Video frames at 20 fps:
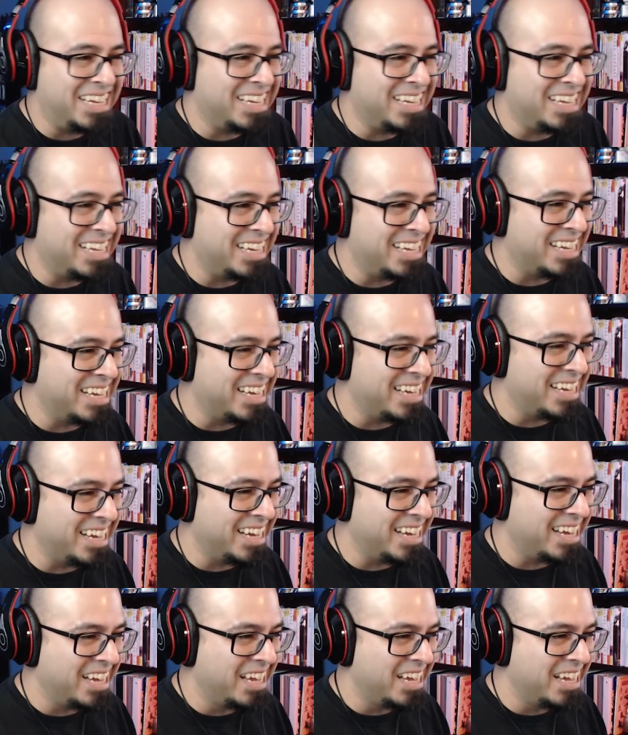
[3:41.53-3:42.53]

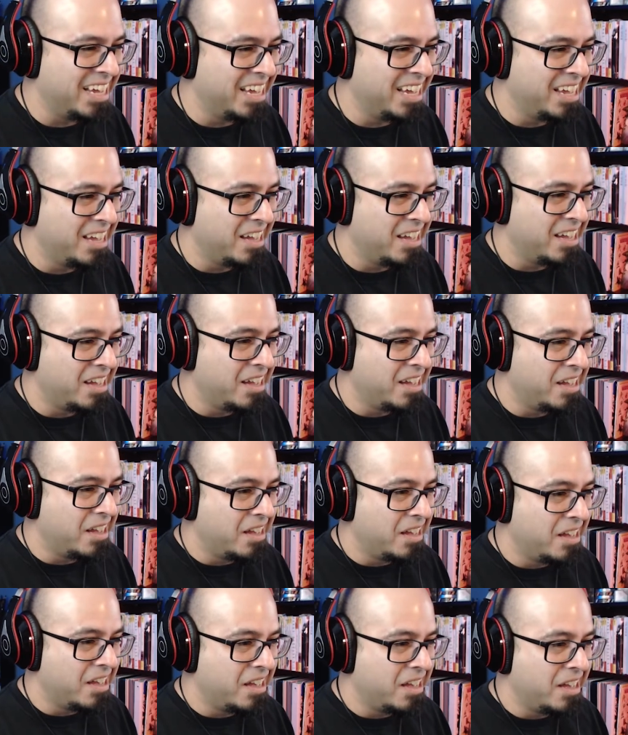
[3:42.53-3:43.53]

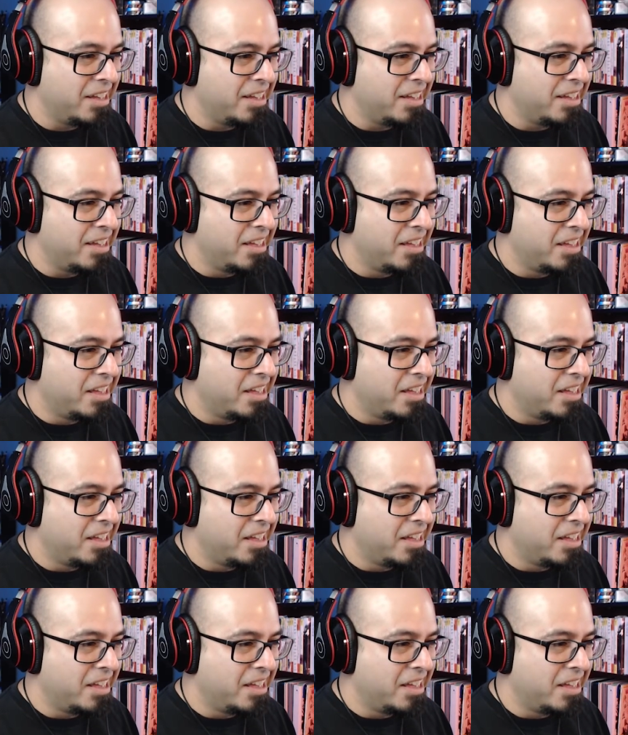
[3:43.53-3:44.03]
[no speech]